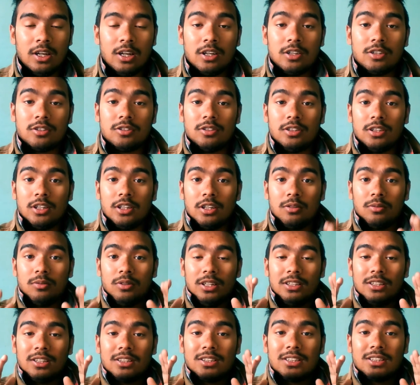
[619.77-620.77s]
So there
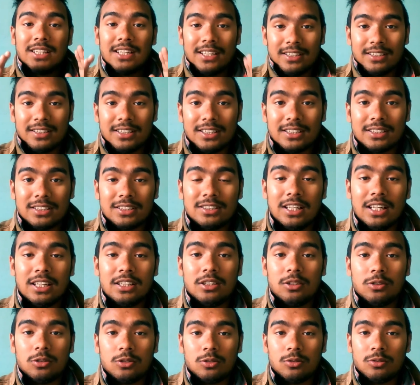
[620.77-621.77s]
were the 10 things that
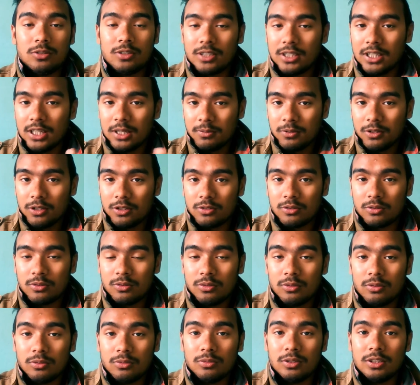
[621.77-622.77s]
you should never
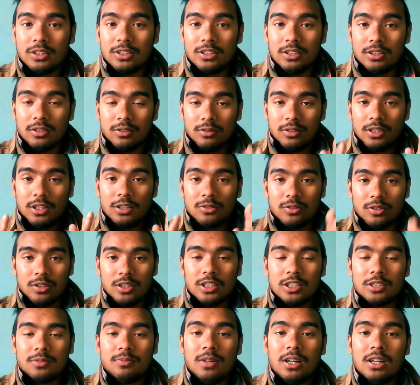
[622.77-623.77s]
do with your Android
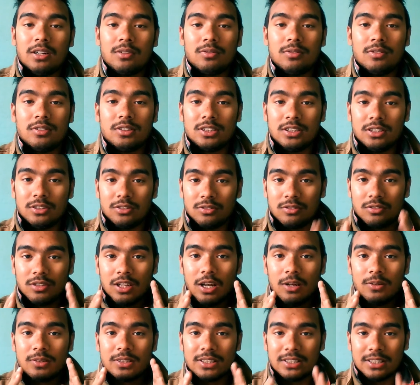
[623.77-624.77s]
smartphones in
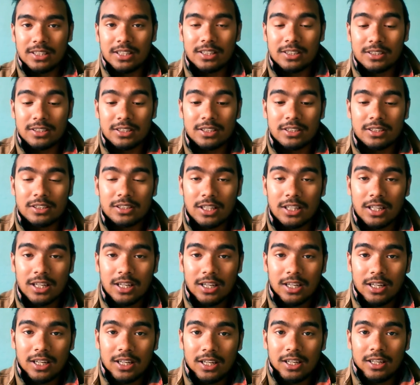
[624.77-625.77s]
2018.
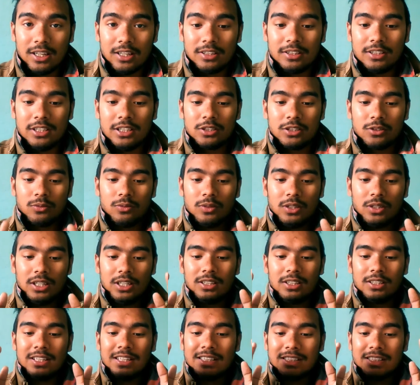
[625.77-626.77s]
These
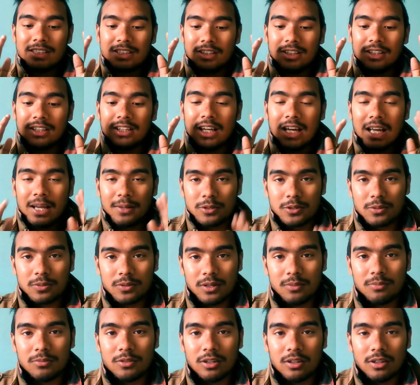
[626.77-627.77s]
were the installing apps
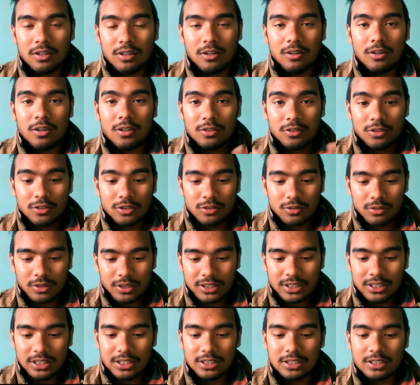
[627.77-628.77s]
from the unknown
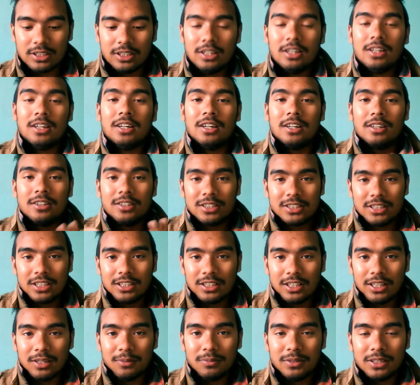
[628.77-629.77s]
sources,
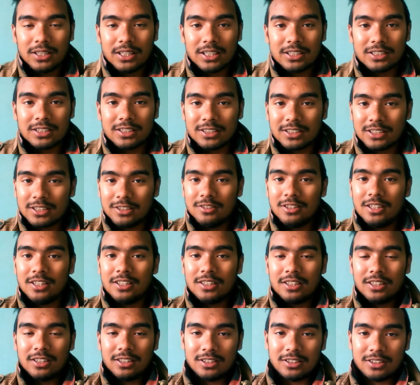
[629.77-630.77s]
recent application
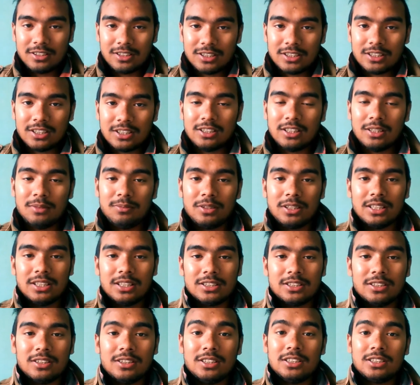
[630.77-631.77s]
clearing, recent
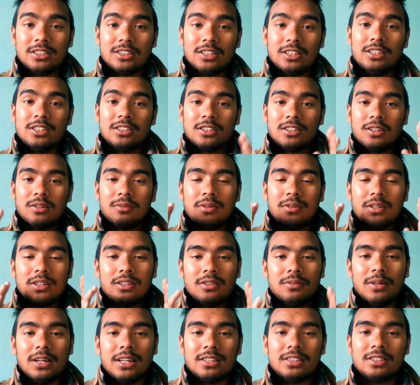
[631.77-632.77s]
application, installation of
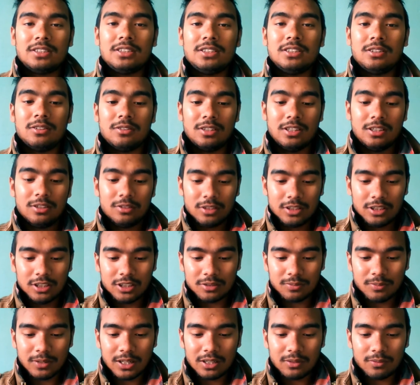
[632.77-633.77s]
antivirus in your Android
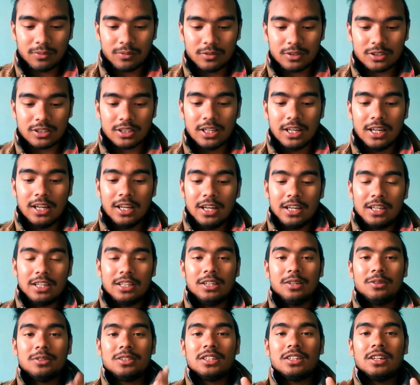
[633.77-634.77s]
smartphones,
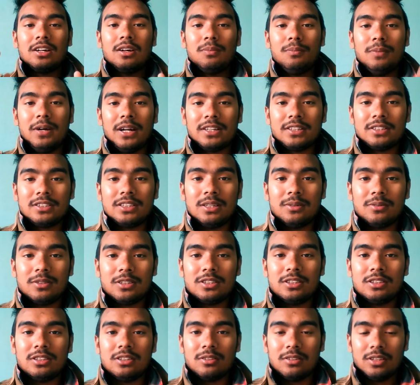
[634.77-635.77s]
using of battery
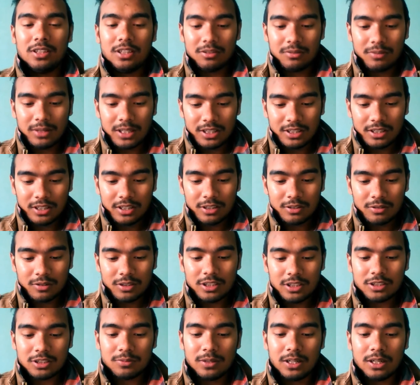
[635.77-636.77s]
savers in your Android
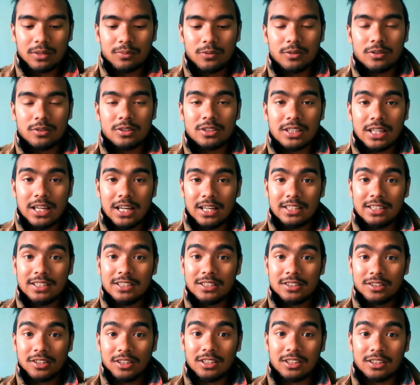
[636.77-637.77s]
smartphones, and
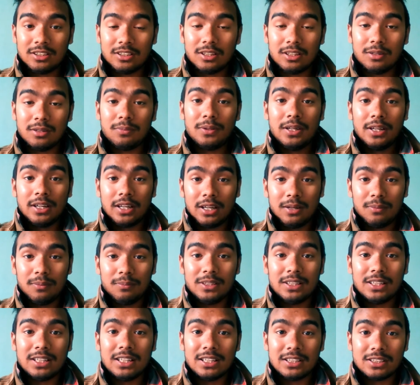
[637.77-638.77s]
installing the fake
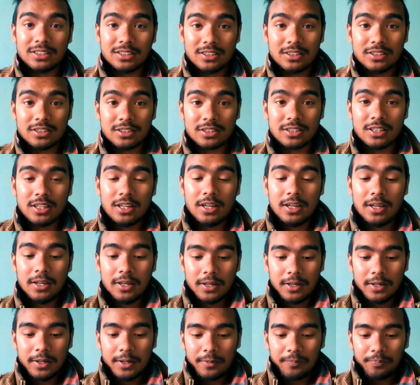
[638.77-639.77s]
applications.
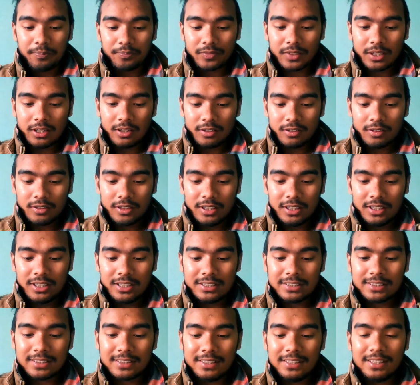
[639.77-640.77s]
Another
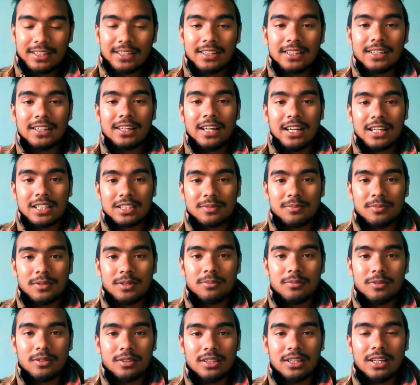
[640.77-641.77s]
is clearing cache
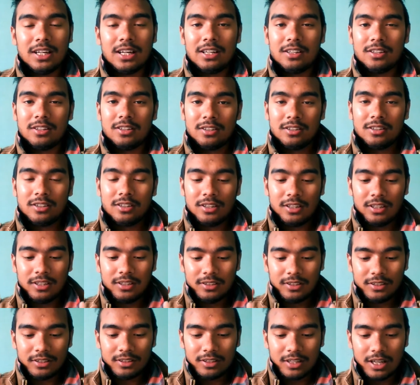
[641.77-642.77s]
memory, and
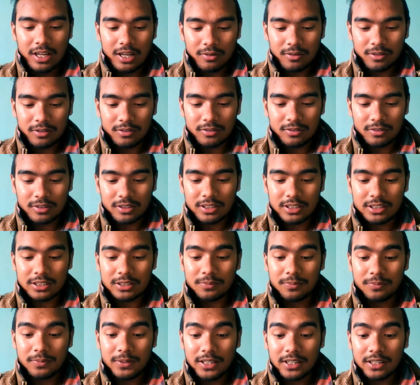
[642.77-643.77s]
now another is
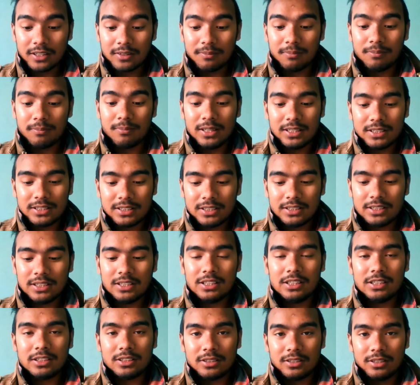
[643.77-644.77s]
fake
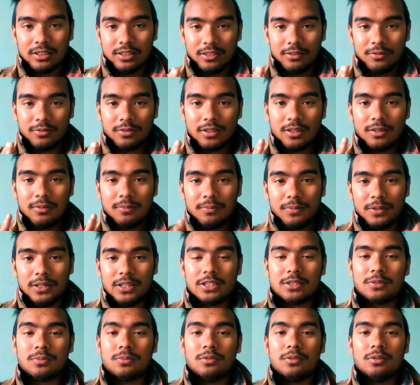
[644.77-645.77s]
messages from
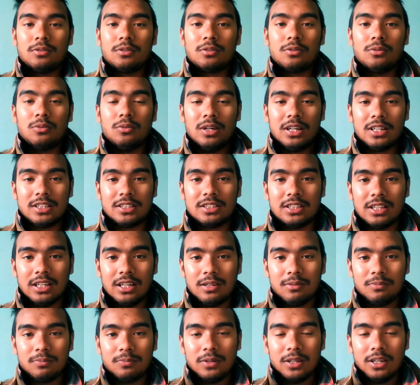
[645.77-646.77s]
Facebook, WhatsApp,